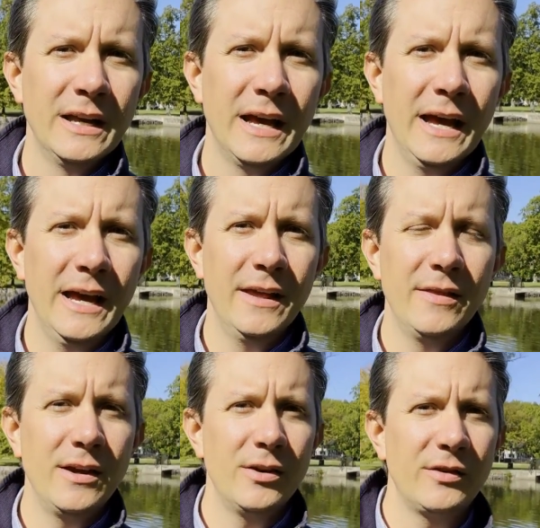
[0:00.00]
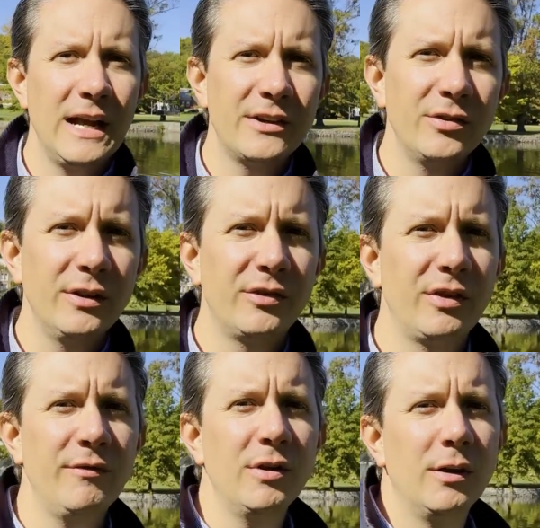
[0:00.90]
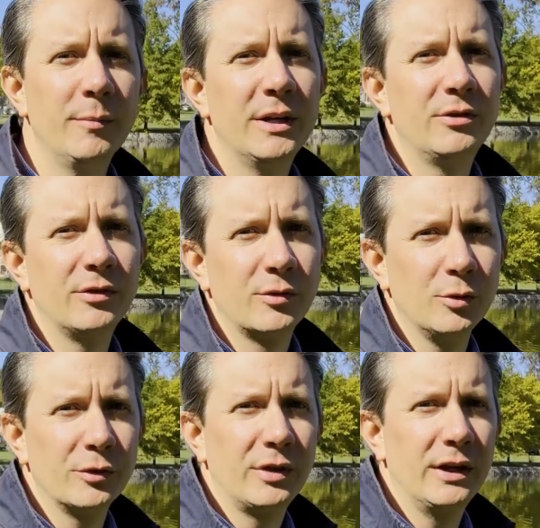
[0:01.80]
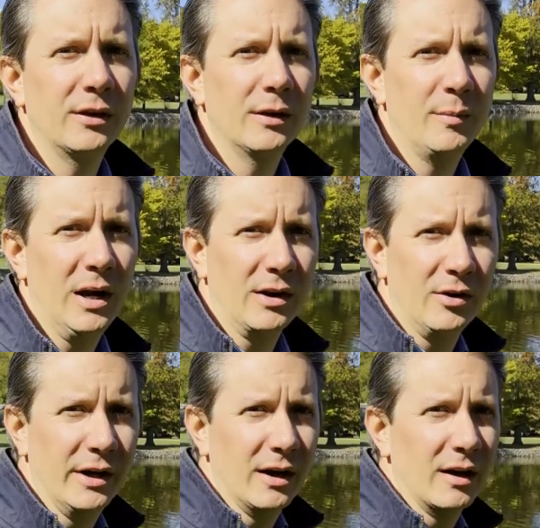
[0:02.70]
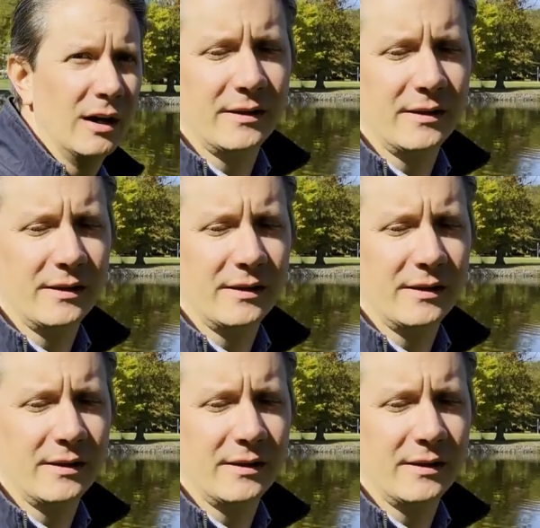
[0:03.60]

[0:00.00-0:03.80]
And there's actually 7 elementary schools here in Montclair.